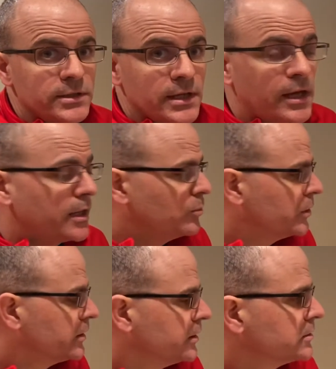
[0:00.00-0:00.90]
time
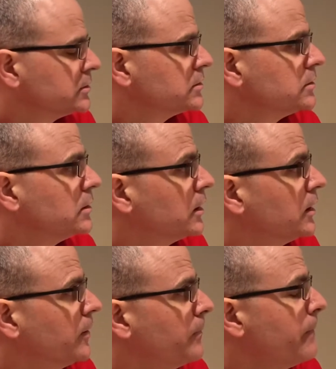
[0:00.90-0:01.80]
with this
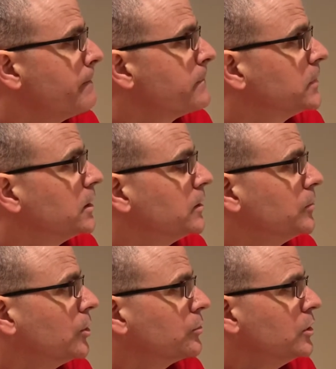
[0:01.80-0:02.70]

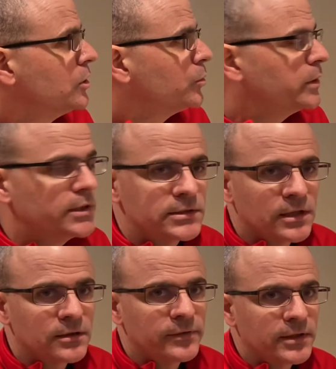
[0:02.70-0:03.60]
mode. We didn't
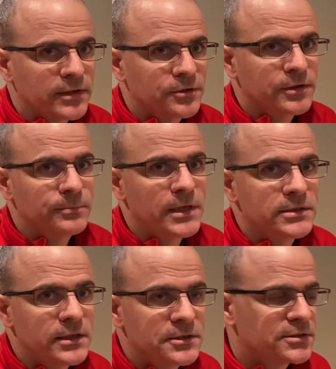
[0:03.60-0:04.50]
tell the ventilator to
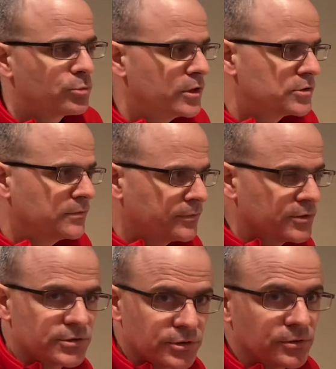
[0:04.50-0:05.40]
maintain inspiration for
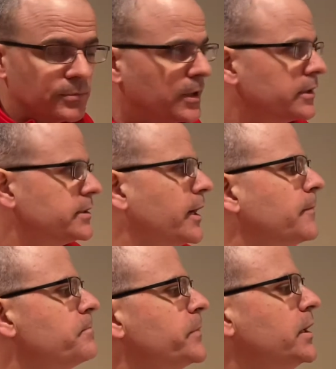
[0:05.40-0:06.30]
a certain amount of time.
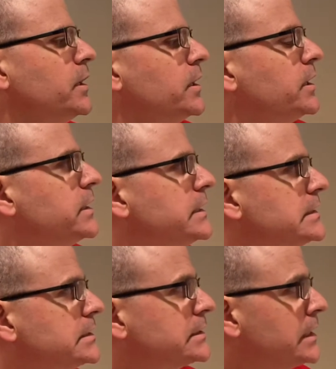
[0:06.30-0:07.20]

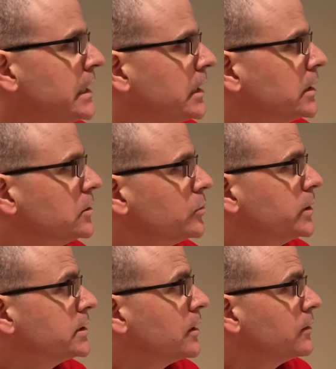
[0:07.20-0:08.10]
Instead, we
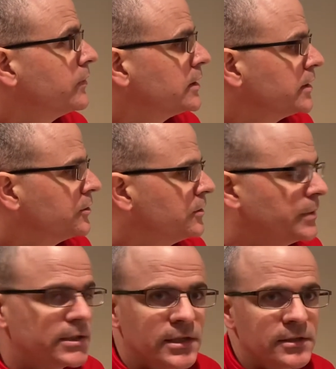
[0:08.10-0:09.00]
tell the ventilator to
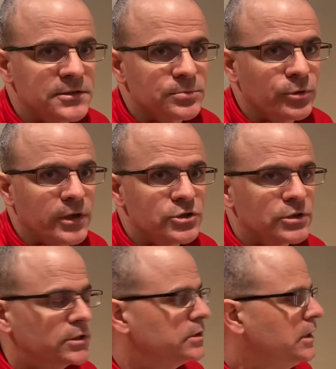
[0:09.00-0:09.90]
maintain
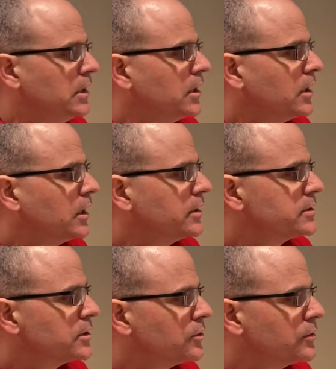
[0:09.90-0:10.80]
inspiration
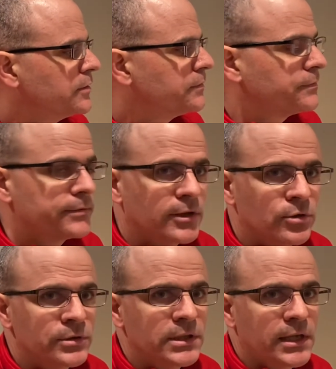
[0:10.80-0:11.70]
until the
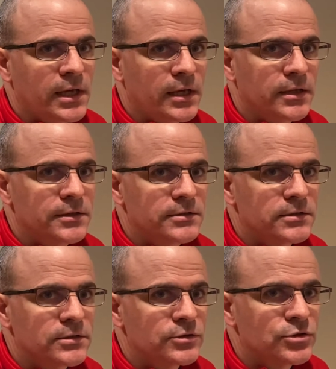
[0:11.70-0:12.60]
flow
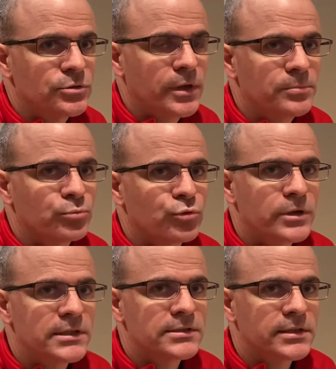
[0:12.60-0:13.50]
decays to a
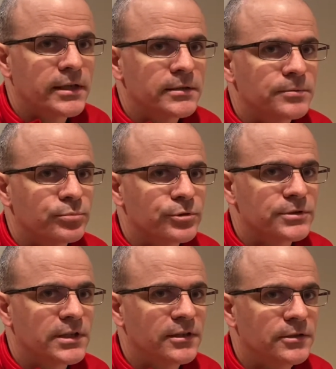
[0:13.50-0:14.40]
preset
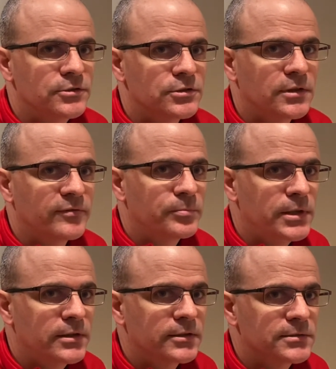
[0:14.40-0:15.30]
percentage of
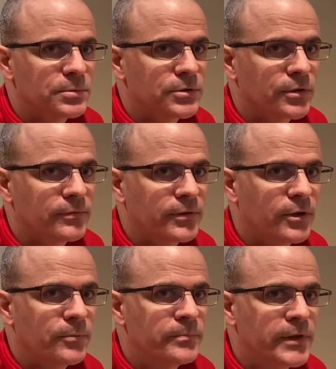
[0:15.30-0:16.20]
peak inspiratory
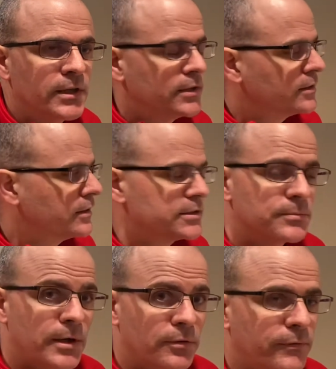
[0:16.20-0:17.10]
flow. Now that's a
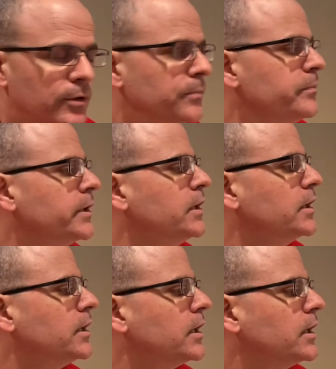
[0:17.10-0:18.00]
mouthful,
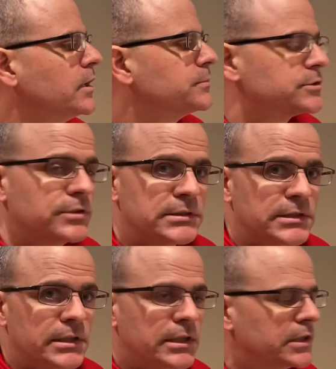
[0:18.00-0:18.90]
so let's say
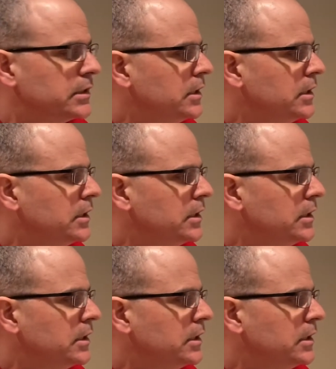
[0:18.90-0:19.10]
it again.